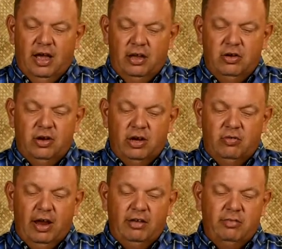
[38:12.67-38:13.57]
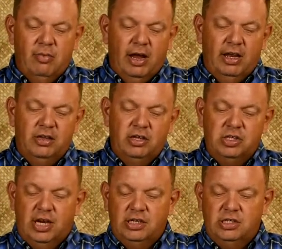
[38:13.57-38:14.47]
you can raise money to
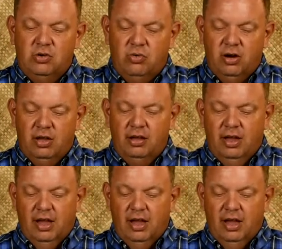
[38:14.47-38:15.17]
change the world,